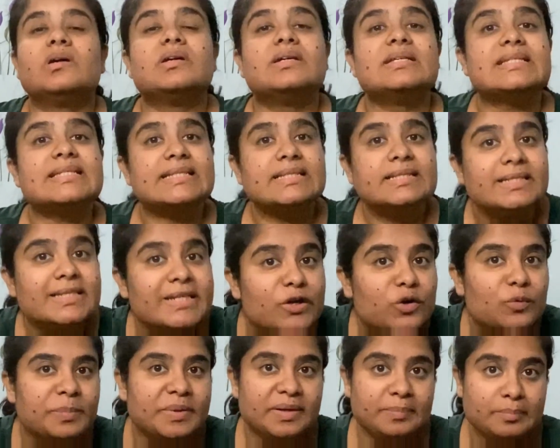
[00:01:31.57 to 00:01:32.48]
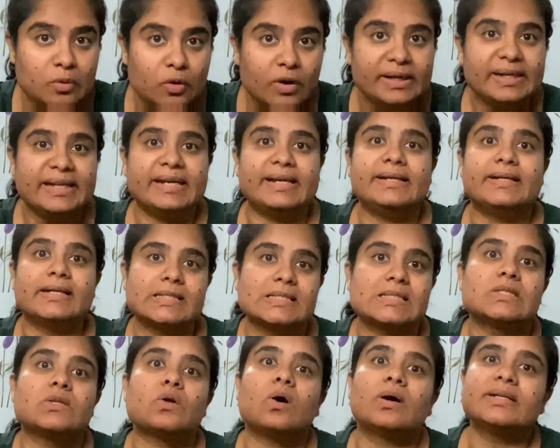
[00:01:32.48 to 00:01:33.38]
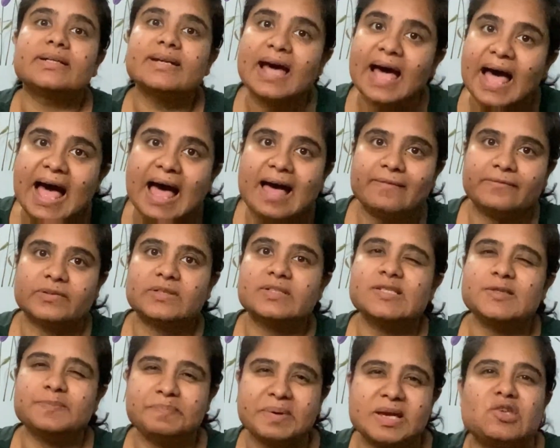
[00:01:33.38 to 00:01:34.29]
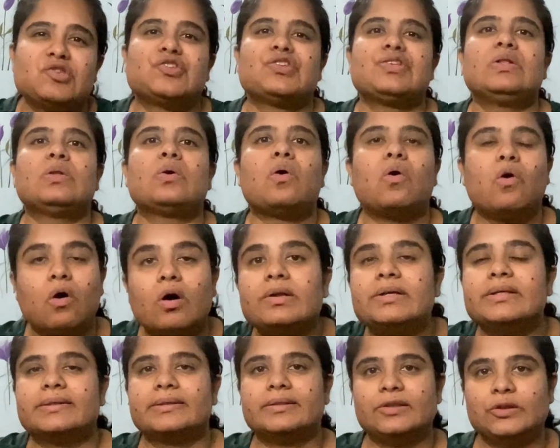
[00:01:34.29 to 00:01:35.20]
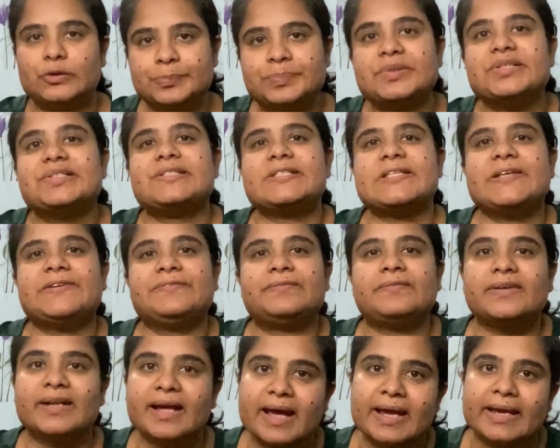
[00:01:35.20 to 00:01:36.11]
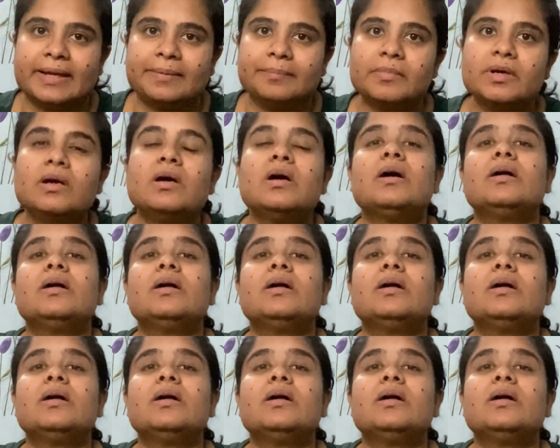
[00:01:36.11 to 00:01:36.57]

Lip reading: Since human body does not have a special organ to perceive time,